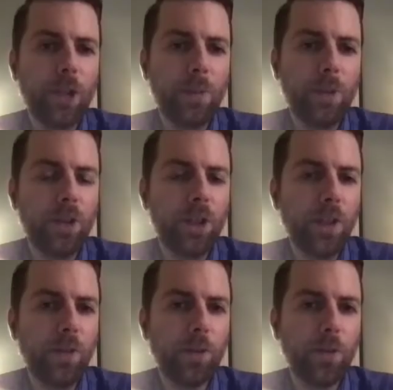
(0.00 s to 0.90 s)
keep the
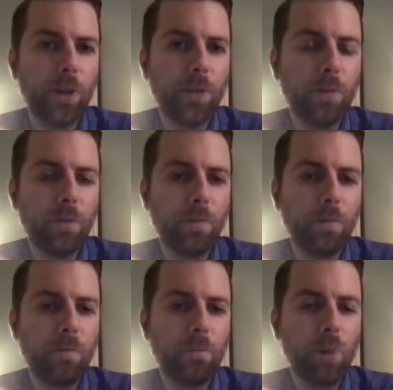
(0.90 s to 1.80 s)
Chiefs from
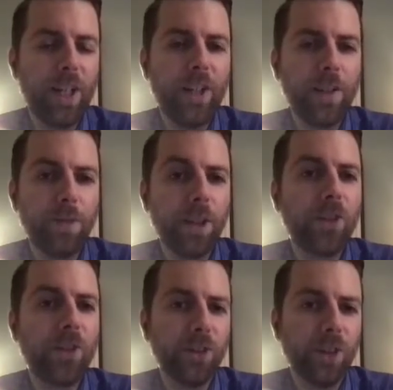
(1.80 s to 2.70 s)
winning
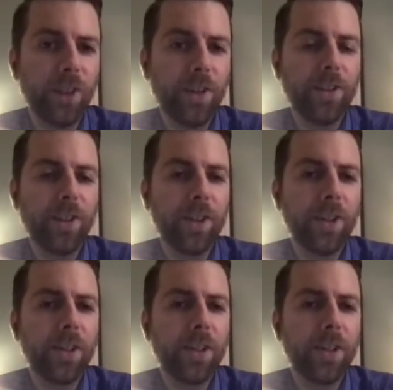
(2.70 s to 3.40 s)
convincingly, I think.